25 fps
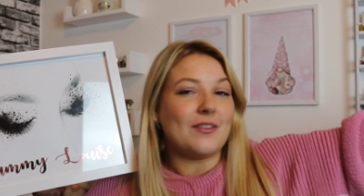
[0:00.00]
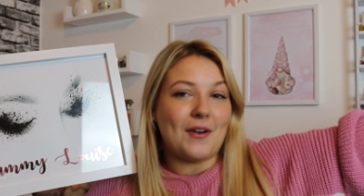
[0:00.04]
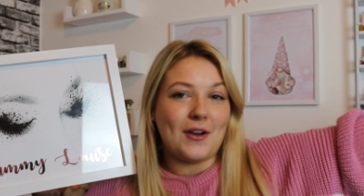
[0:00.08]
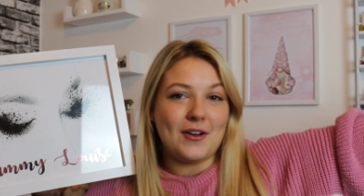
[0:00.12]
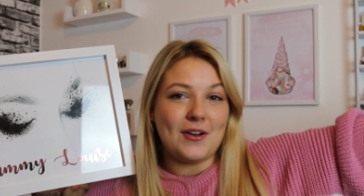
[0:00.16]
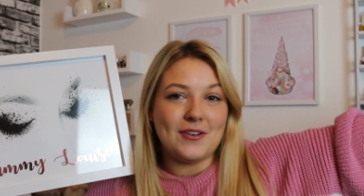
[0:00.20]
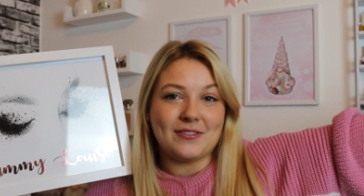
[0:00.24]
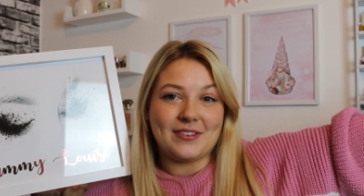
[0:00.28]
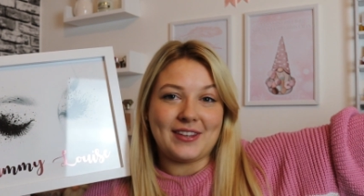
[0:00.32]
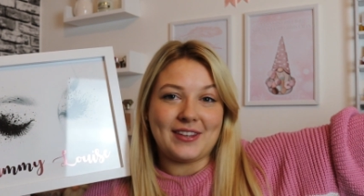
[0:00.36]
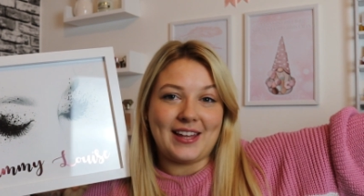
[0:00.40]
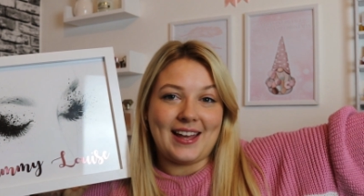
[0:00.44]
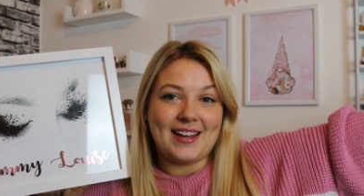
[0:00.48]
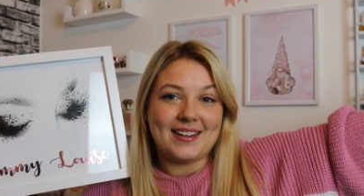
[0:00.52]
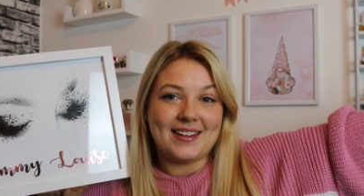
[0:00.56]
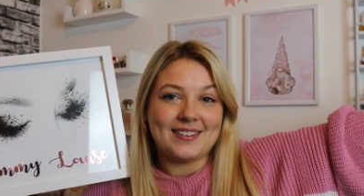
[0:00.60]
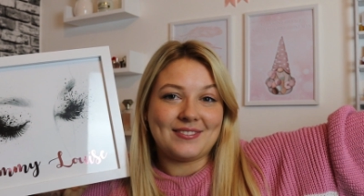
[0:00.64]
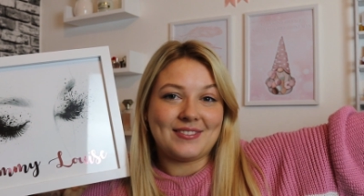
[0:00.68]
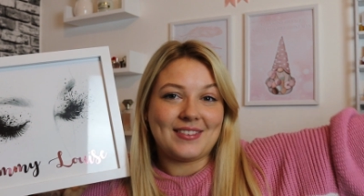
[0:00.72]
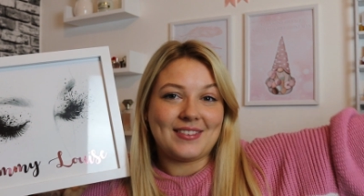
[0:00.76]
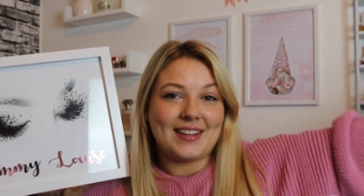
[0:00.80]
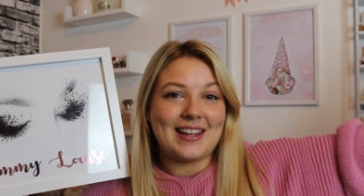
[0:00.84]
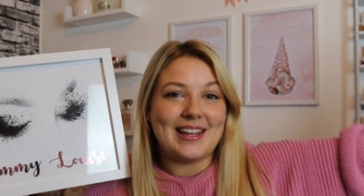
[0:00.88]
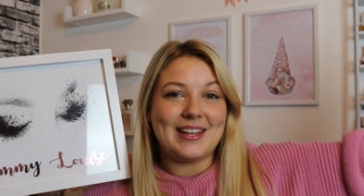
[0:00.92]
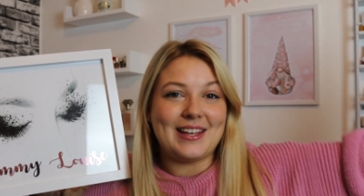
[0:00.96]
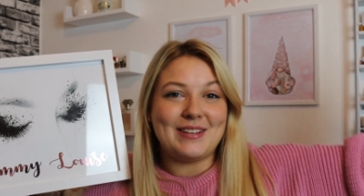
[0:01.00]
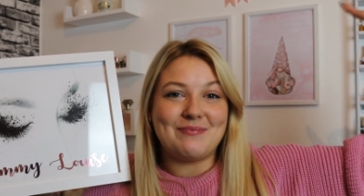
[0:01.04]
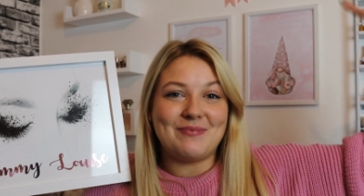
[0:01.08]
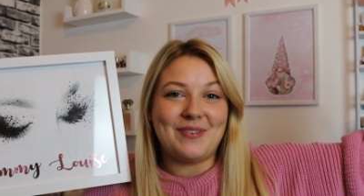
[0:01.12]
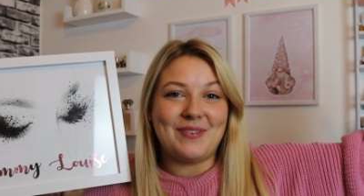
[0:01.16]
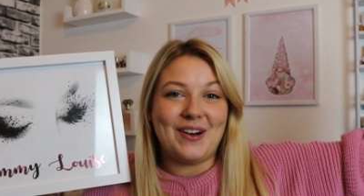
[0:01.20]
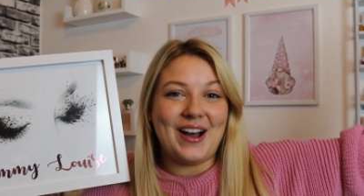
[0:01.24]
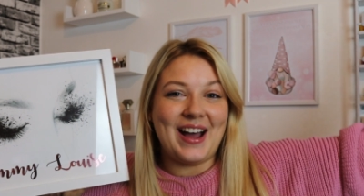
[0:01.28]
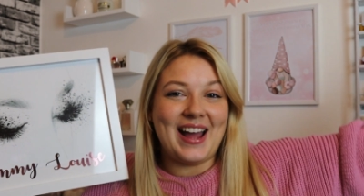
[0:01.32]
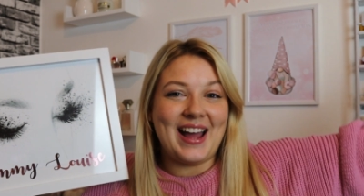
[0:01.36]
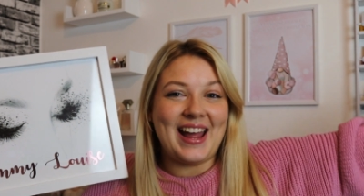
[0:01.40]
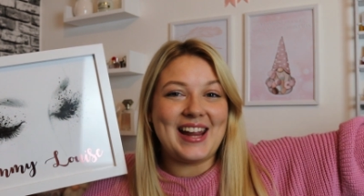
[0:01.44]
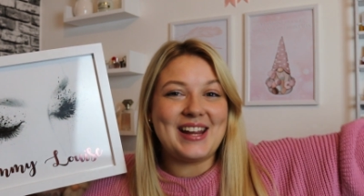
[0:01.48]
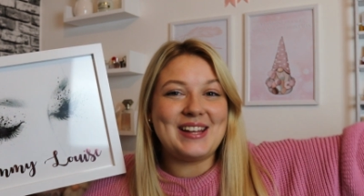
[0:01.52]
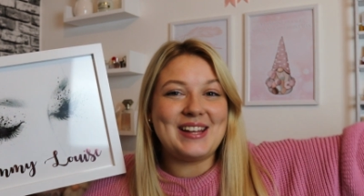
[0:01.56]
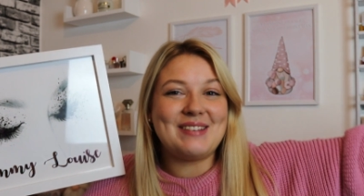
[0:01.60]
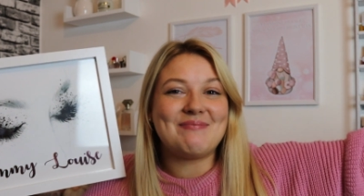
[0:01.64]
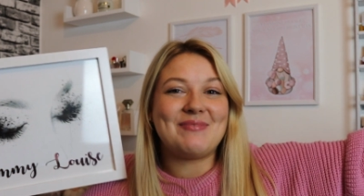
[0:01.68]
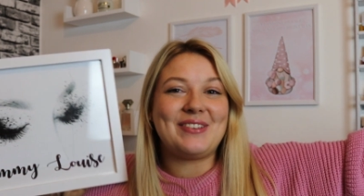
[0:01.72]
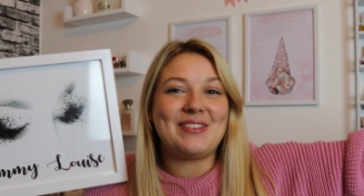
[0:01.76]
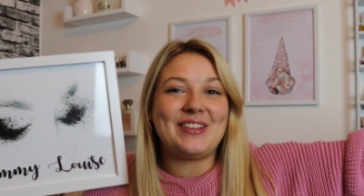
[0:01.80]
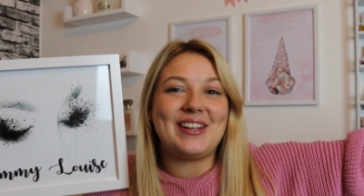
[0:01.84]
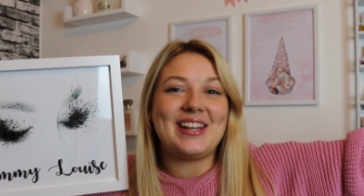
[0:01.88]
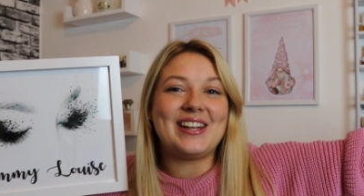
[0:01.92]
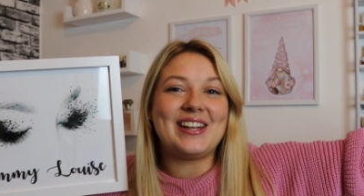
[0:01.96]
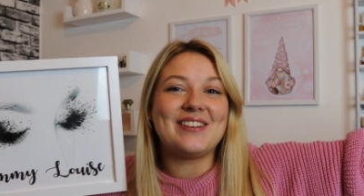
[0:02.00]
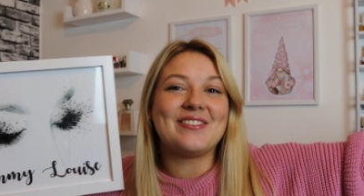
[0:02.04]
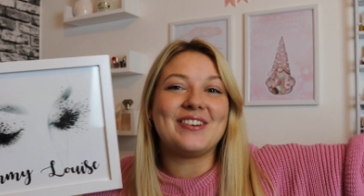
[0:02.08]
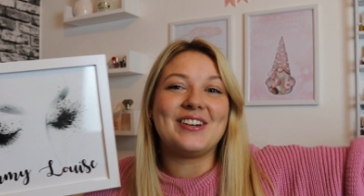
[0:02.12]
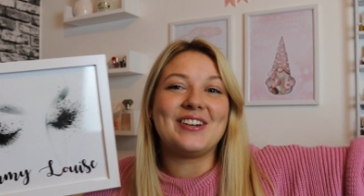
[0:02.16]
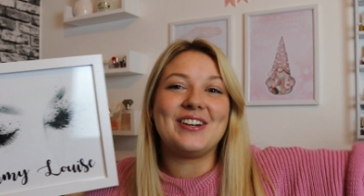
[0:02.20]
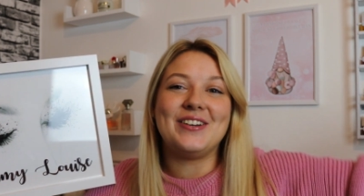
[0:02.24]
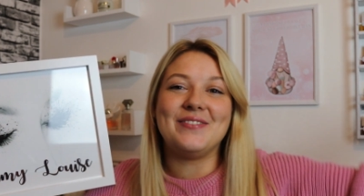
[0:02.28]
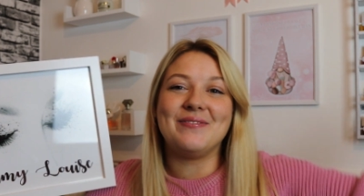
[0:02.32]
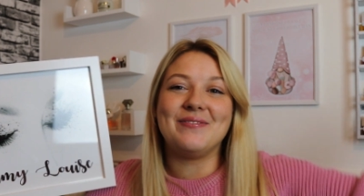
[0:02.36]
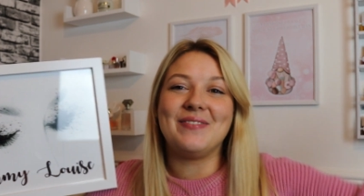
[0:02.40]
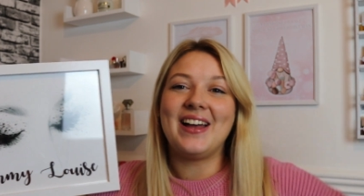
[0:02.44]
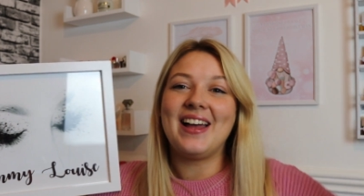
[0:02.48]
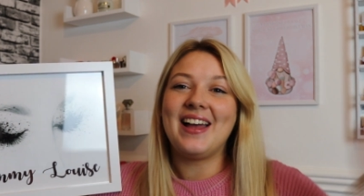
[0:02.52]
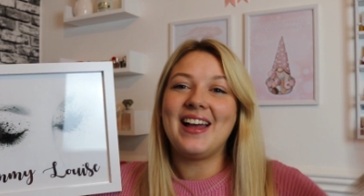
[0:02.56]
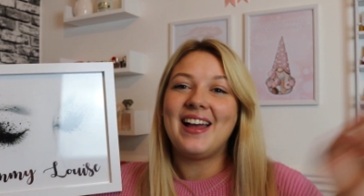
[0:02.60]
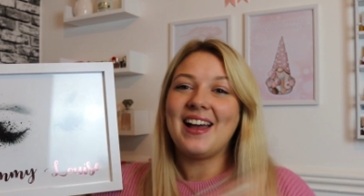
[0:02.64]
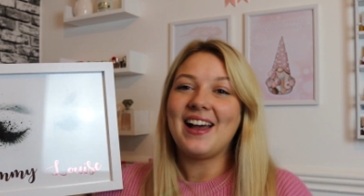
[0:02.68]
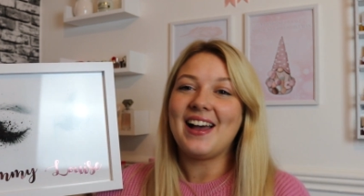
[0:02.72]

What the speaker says: over there in my beauty room,